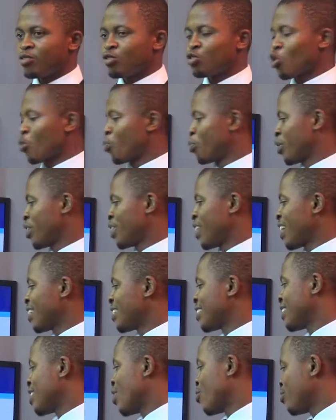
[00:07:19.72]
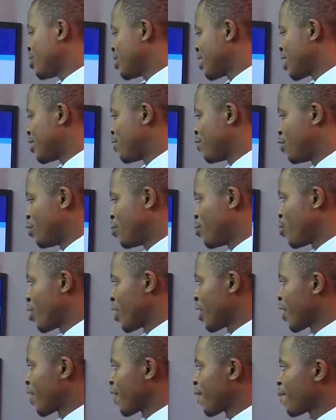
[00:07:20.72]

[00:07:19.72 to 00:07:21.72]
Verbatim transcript: topic, that is the research framework.